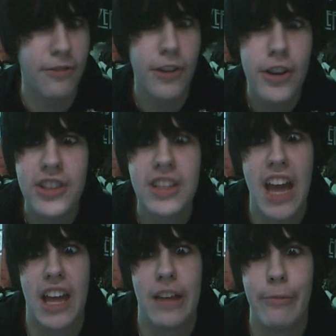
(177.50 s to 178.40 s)
first
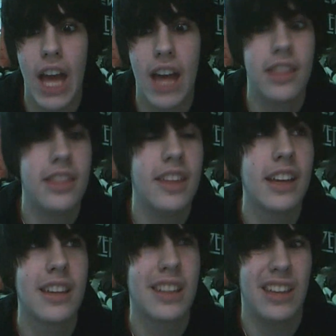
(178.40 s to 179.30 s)
time, I
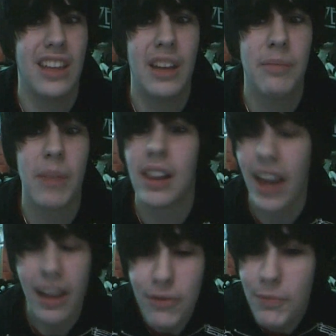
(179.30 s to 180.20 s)
think, in my
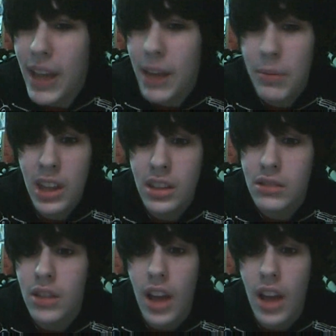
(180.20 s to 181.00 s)
life, maybe?